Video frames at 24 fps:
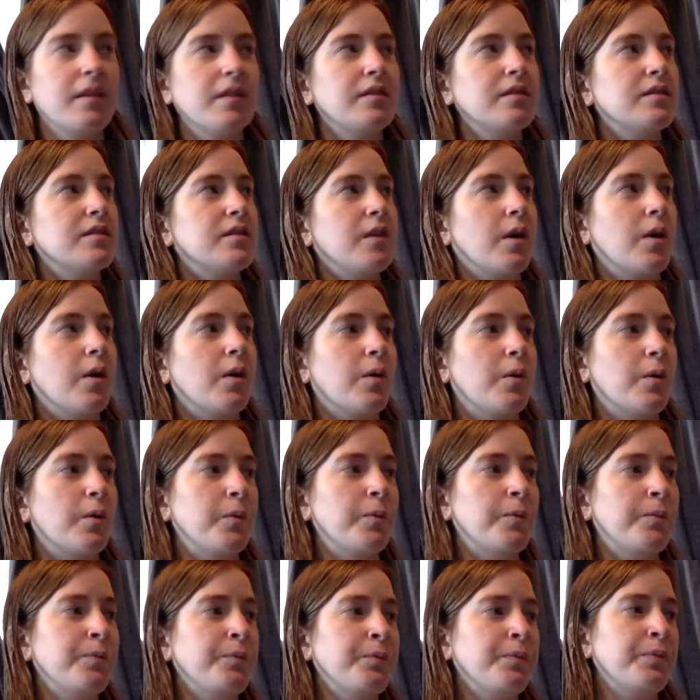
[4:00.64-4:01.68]
So
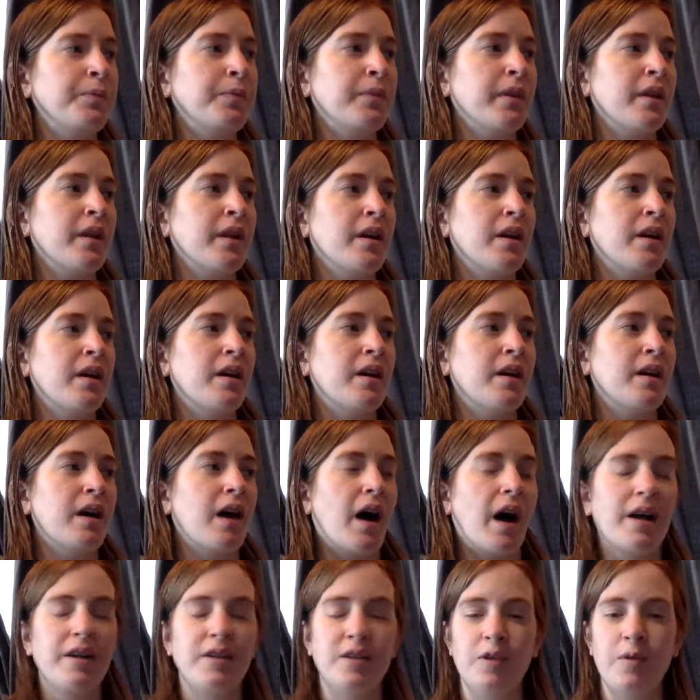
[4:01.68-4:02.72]

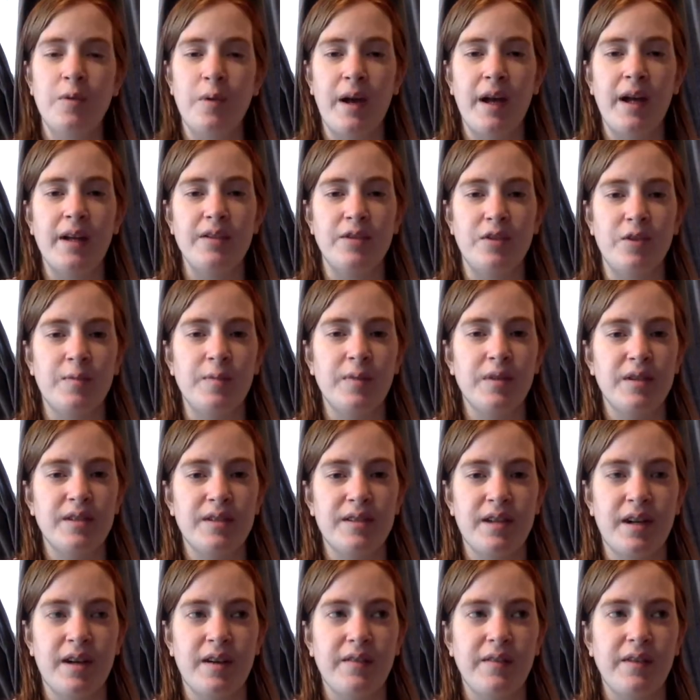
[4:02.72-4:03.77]
I knew I had too much
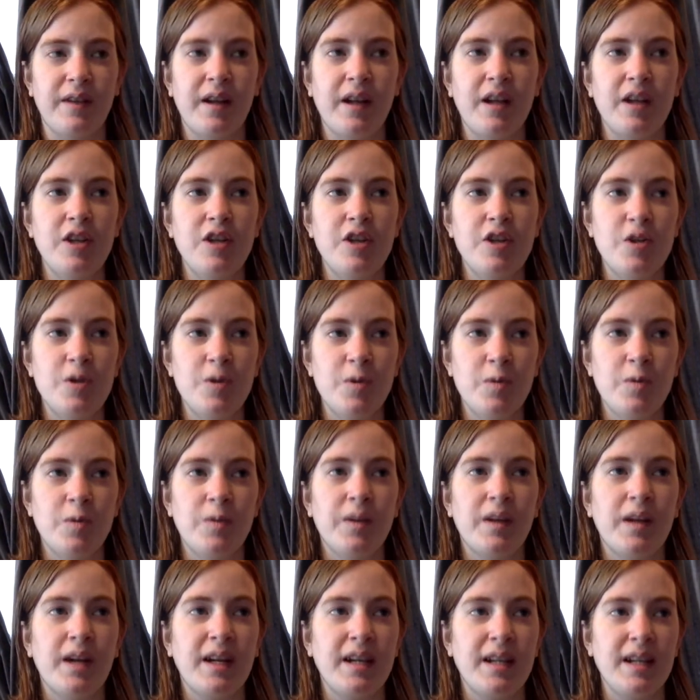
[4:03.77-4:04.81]
stuff, and I knew
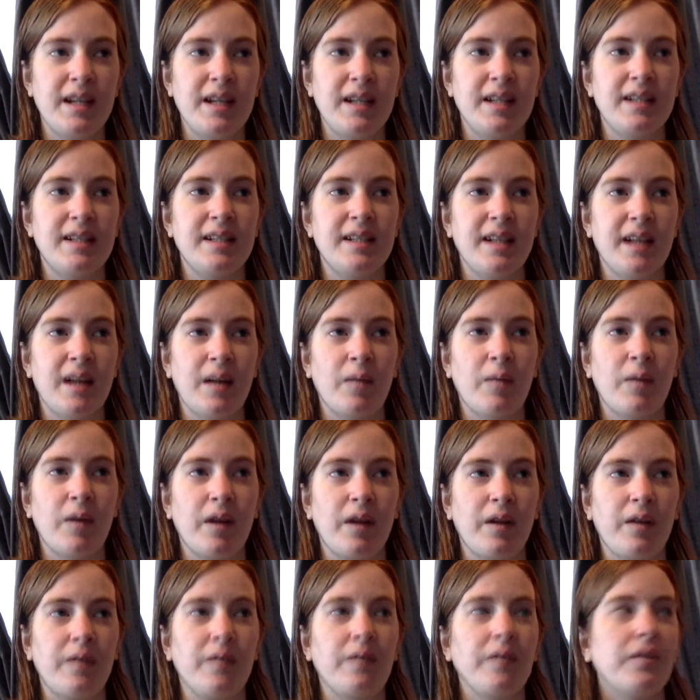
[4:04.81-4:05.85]
that I needed to get rid
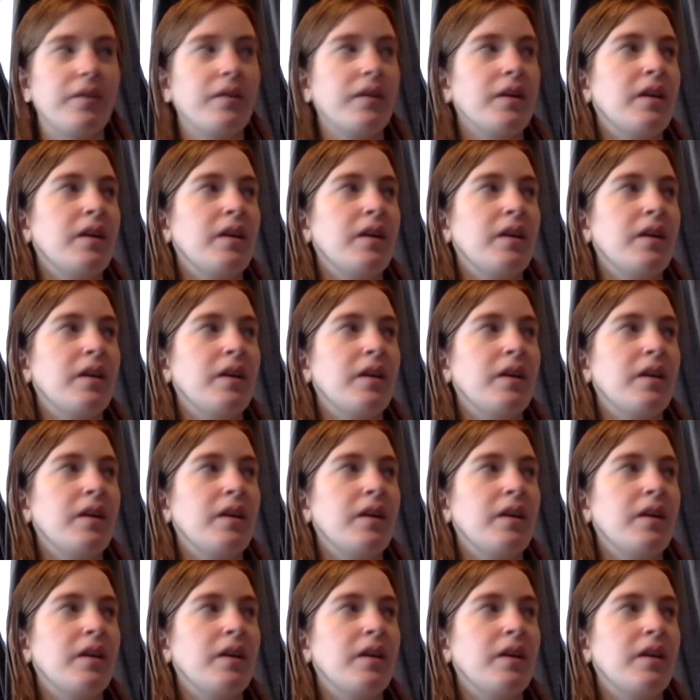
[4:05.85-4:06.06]
of,